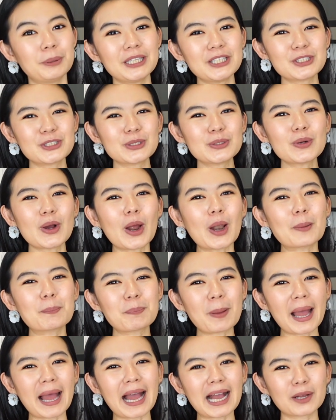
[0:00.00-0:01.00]
Pea shoots are
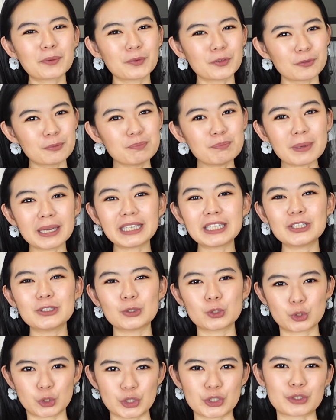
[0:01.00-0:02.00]
packed with many
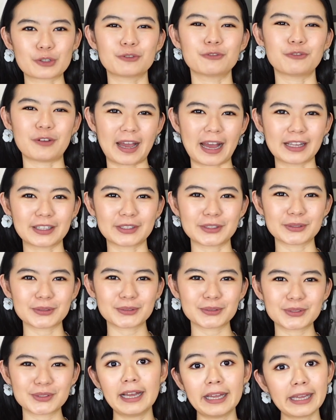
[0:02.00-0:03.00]
nutrition
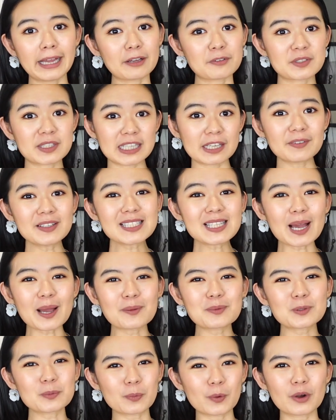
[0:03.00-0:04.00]
values. They have 7
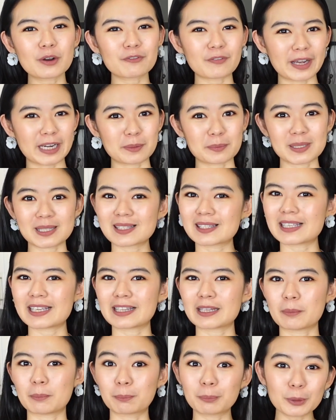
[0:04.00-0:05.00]
times more vitamin C
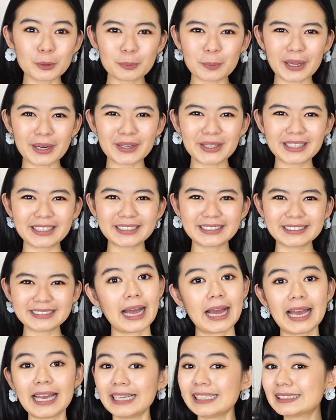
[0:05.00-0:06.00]
than blueberries,
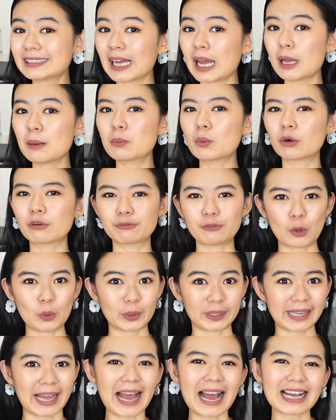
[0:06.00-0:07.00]
8 times more
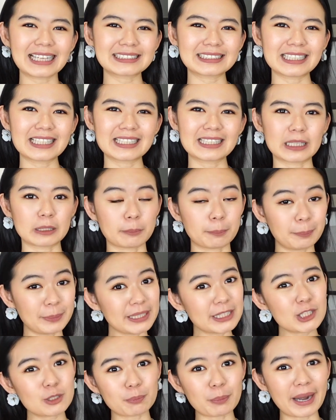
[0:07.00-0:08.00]
folic acid than the
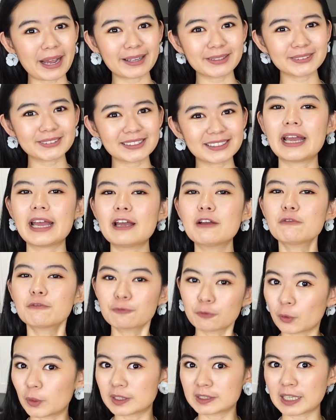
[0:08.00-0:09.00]
bean sprouts, and
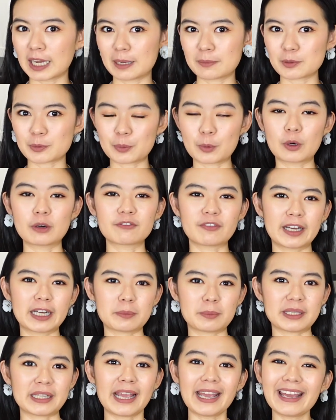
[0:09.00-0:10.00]
4 times more
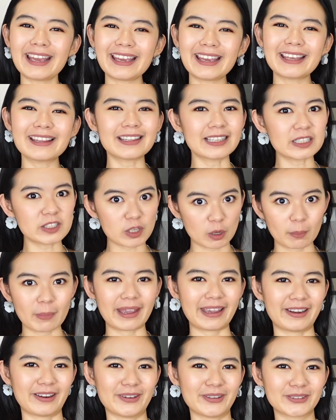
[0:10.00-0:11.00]
vitamin A than
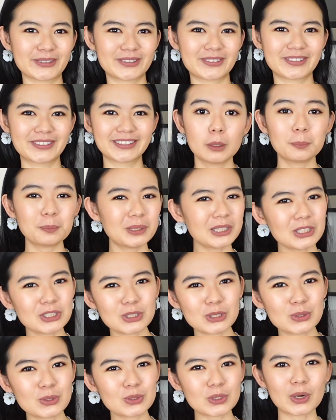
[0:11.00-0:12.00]
tomatoes. Pea
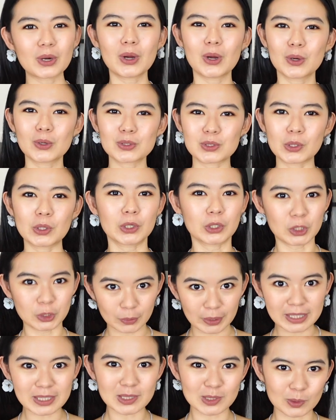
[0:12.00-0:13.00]
shoots are also a
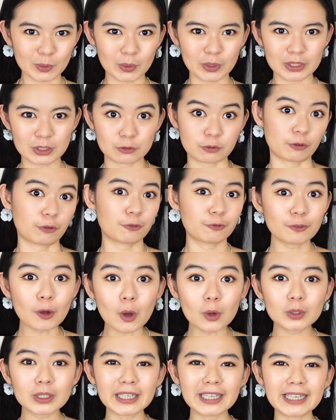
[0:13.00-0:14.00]
great source for
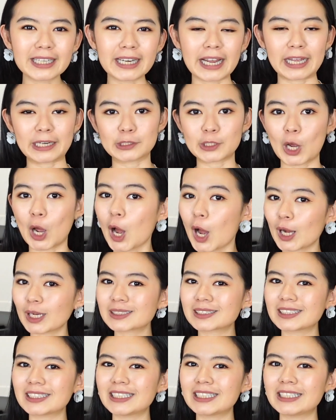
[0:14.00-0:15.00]
folate,
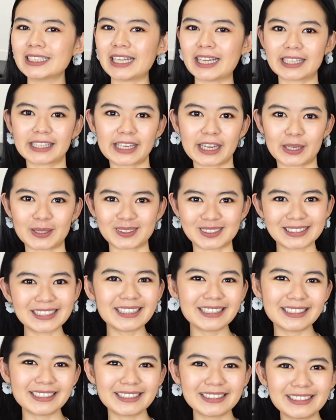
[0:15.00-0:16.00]
antioxidant, and
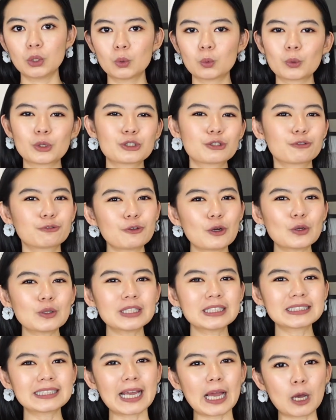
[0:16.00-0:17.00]
keratin, which
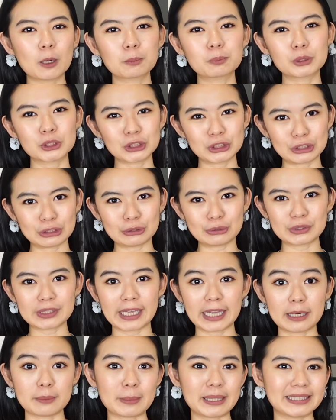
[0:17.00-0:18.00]
folates help produce
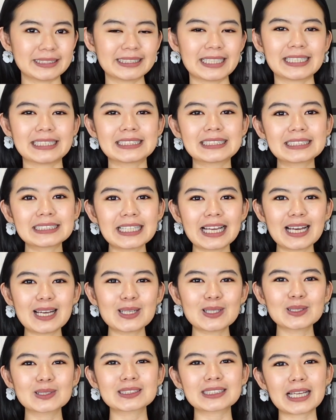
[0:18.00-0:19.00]
and maintain
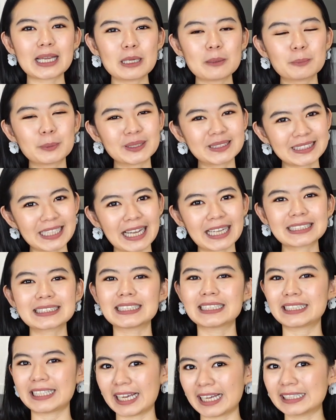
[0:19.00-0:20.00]
cells and protect
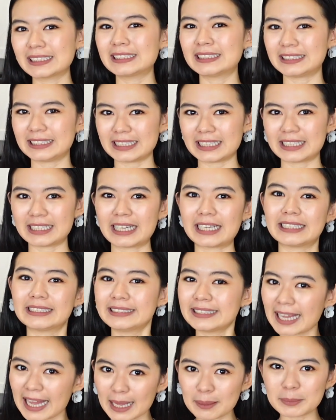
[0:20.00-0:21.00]
against DNA
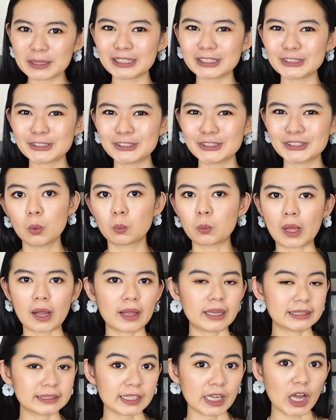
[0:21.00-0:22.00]
damage, while
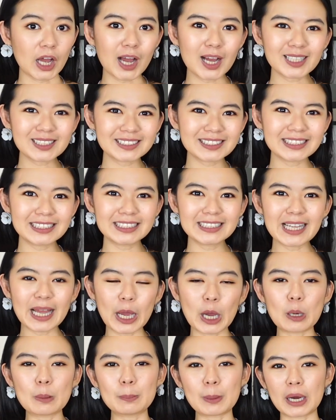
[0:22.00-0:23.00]
antioxidants help